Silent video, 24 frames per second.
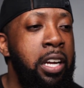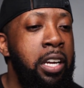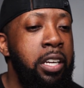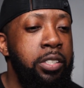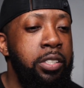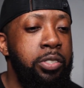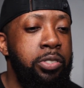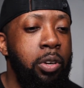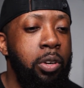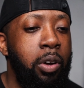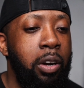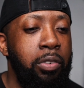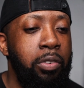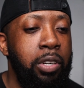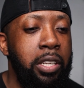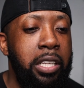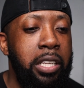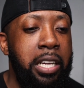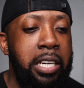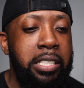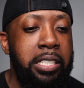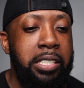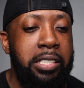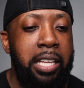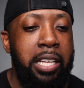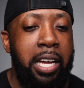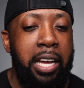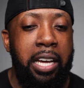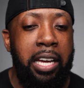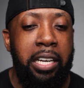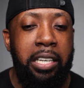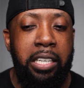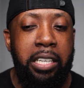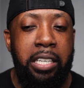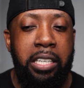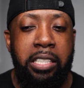So I realized
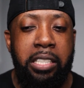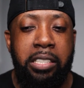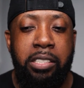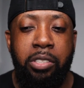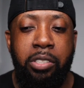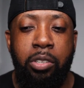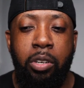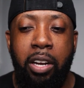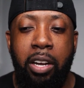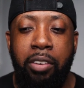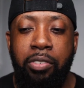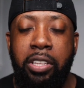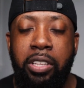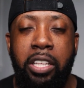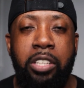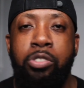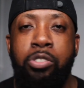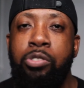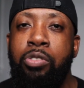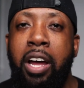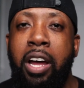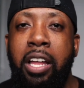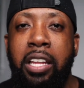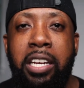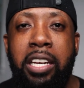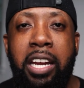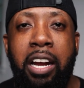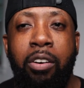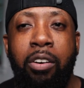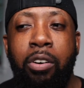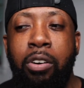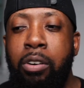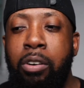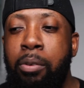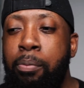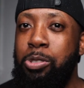that it's, you know, everything's trial and
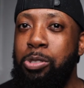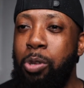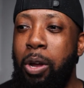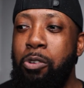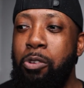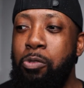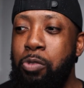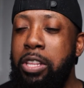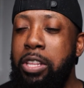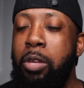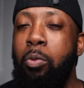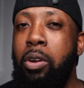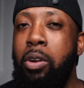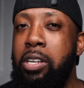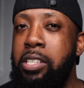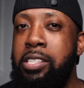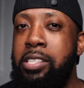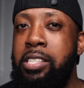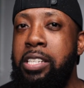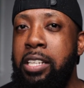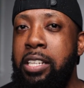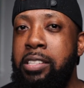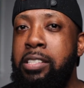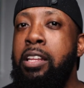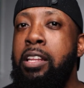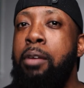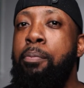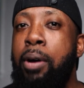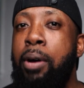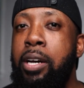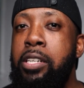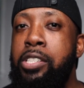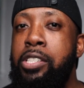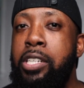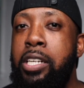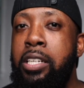error. So I really want to stick to the
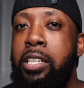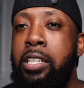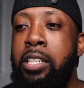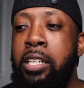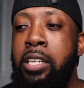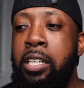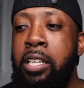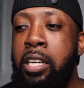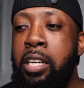budget,